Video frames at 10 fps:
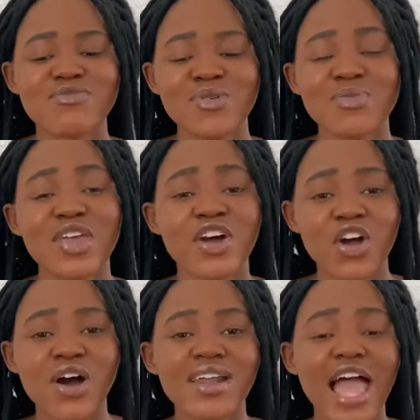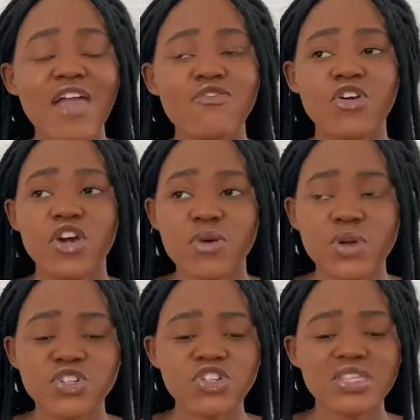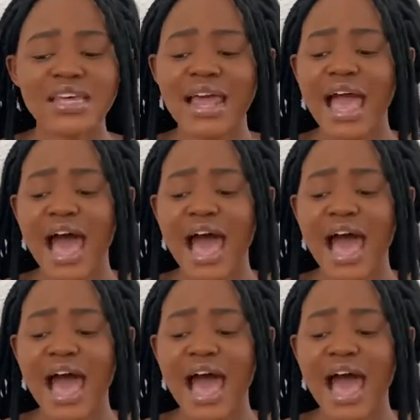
from here, God? I've heard what you said.